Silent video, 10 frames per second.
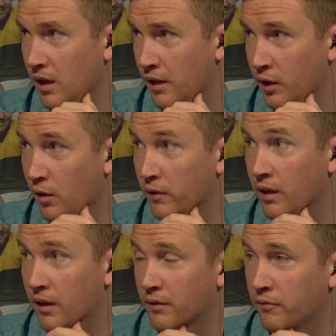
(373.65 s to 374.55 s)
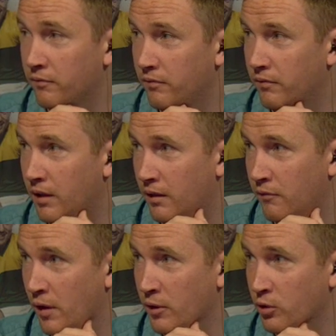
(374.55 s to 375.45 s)
an awful lot of uh,
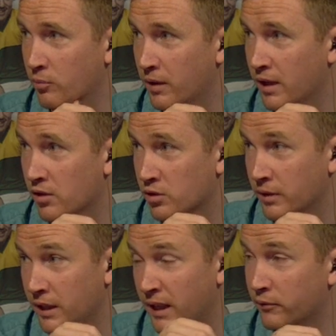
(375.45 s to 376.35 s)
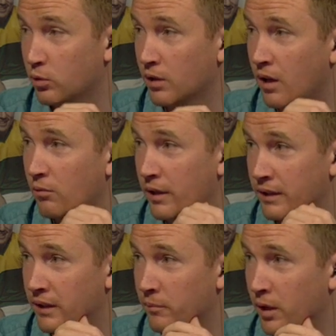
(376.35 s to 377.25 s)
very good players. So he'd have to go a long way
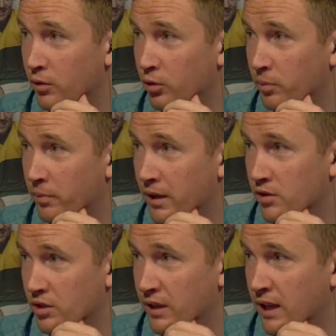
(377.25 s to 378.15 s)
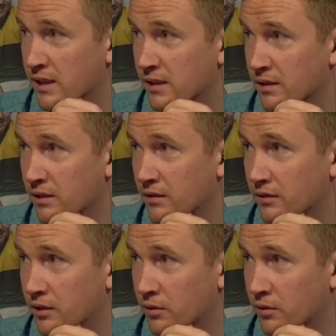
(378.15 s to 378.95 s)
to get a better group of players, and he has, you know.